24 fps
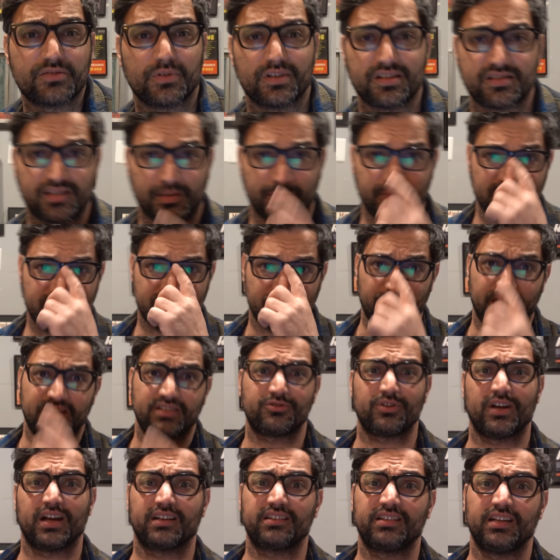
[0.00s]
want to send me some
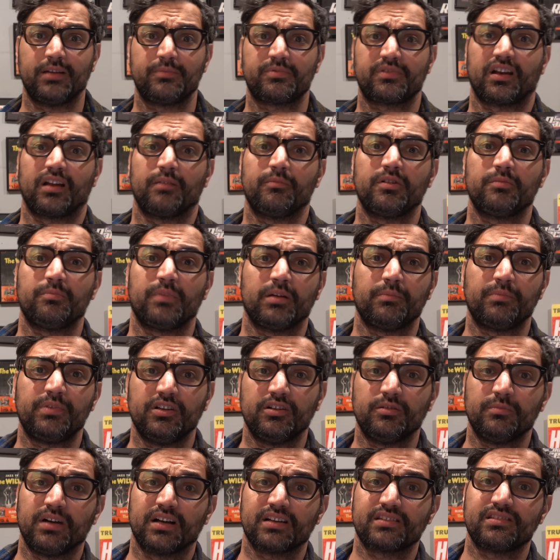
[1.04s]
8-track tapes? And I put my
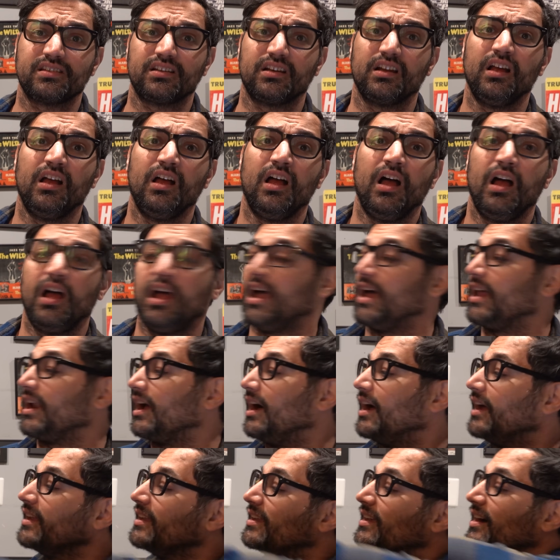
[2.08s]
PO box in, and
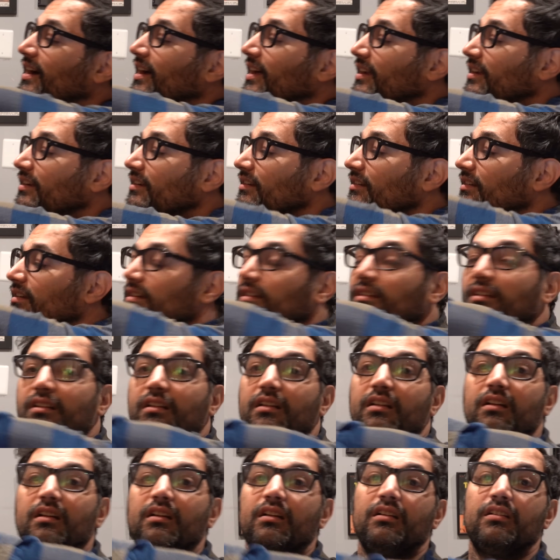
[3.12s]
I got
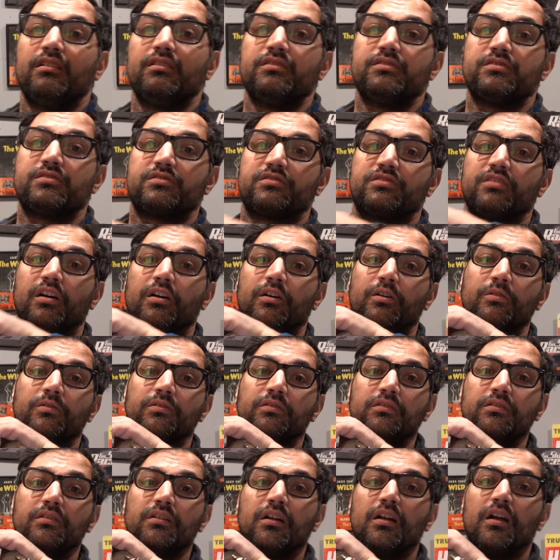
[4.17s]
so
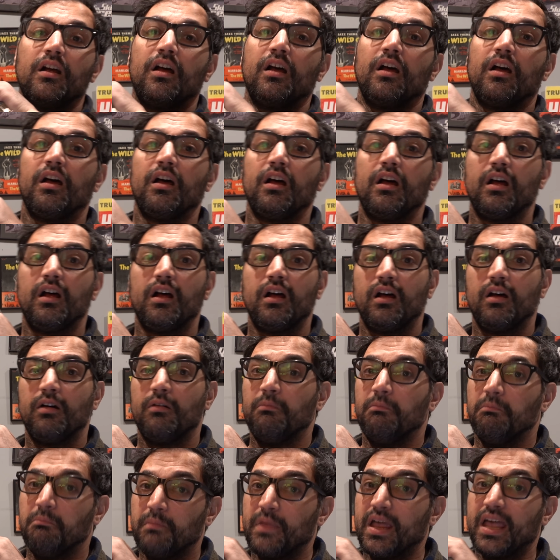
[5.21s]

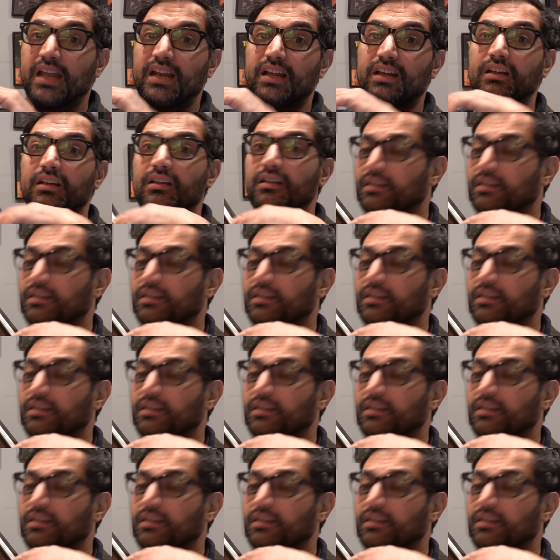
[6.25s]
many